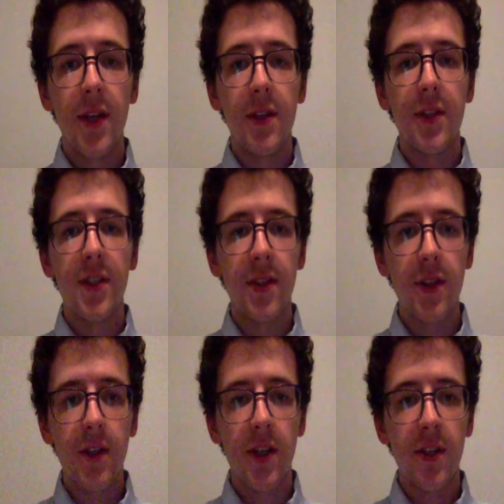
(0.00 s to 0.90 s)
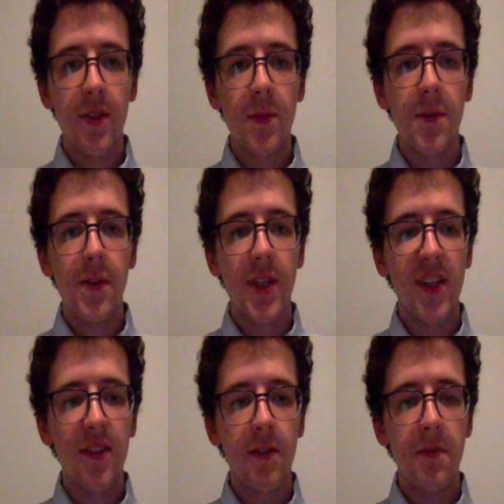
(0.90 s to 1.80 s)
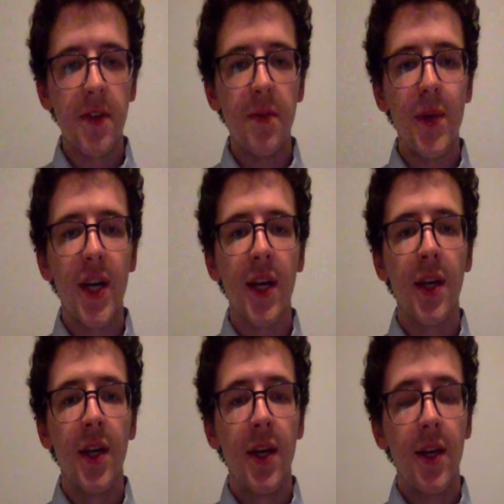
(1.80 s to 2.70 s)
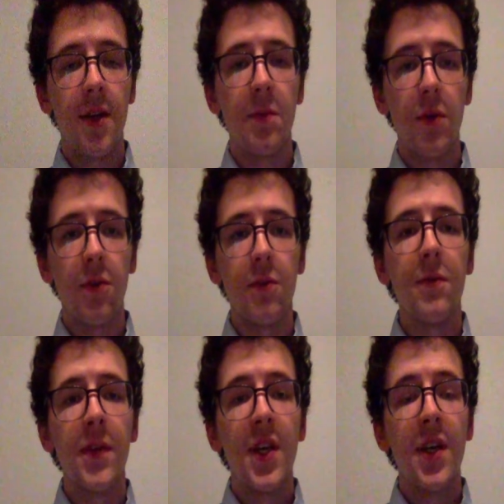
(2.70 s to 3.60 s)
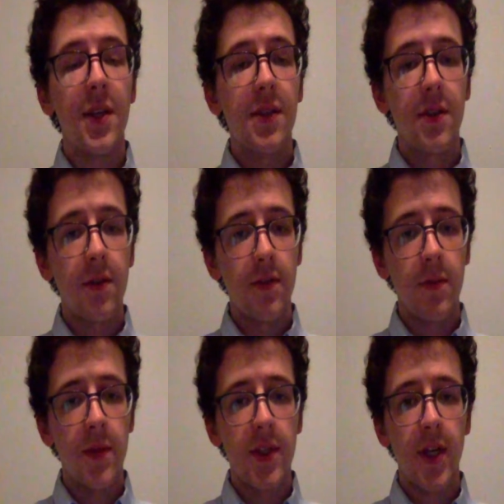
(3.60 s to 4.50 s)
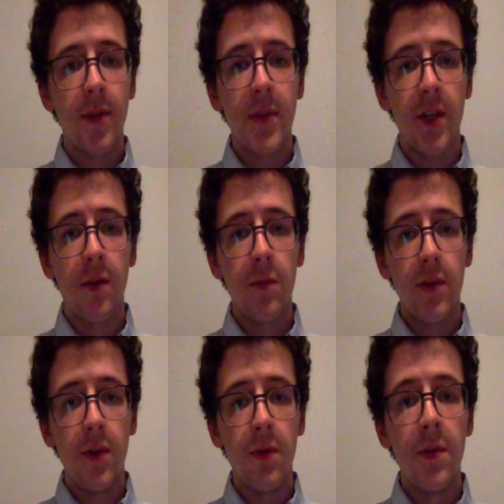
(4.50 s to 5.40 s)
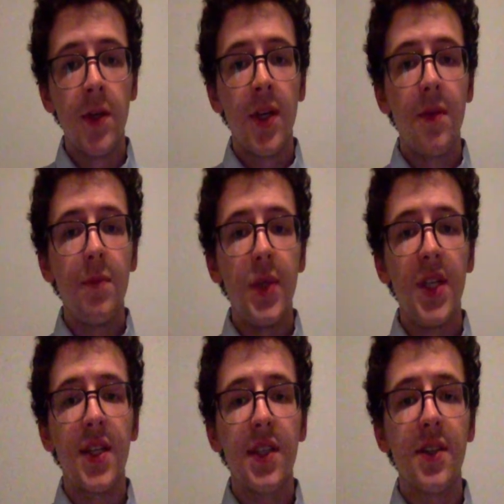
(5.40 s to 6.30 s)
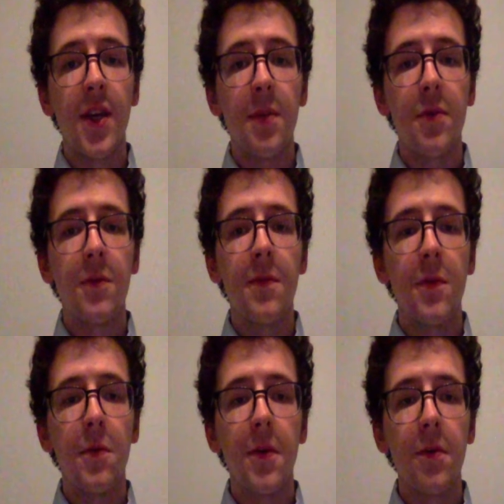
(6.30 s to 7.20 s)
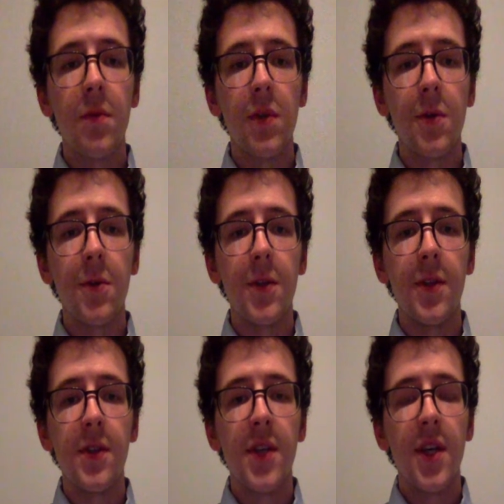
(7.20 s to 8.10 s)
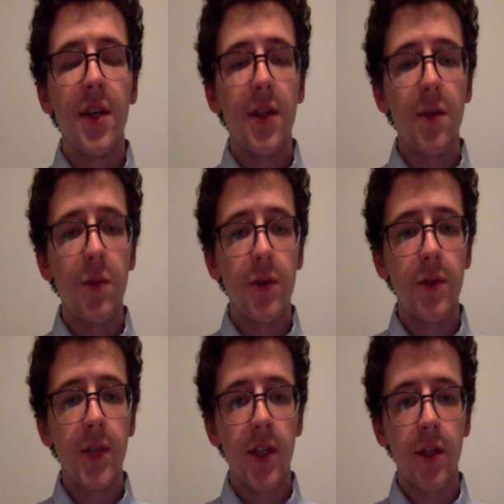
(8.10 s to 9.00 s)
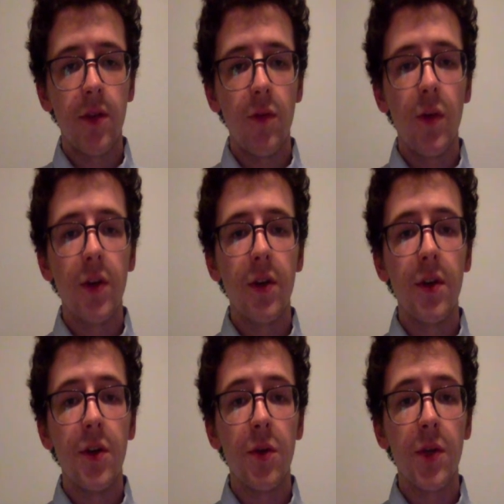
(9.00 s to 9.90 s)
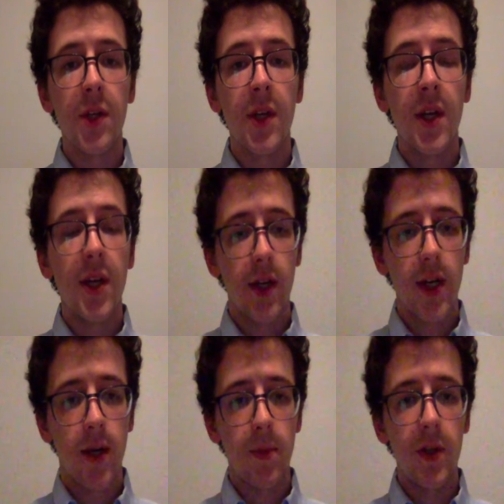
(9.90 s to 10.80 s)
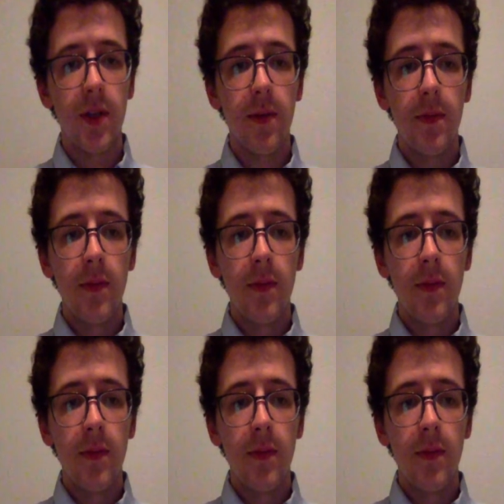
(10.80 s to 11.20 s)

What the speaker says: Listen to your customers, take their feedback, and improve. And it starts from the top down with you. Be an example for your employees, and they will take note of what you're doing and copy it.